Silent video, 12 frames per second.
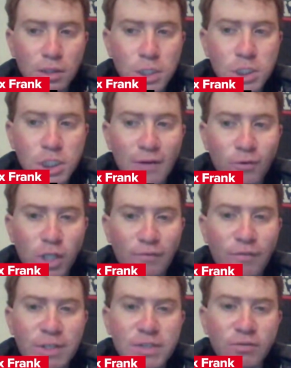several
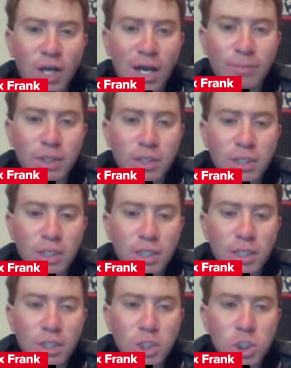offensive linemen,
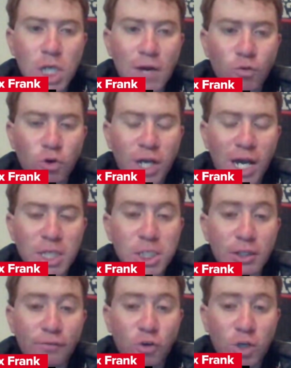several guys
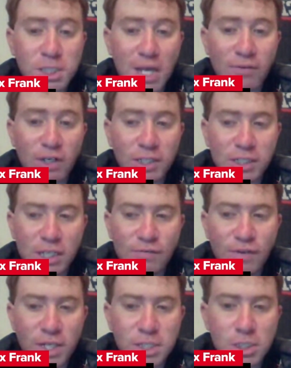on the front seven on
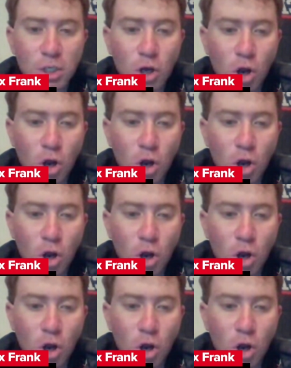defense,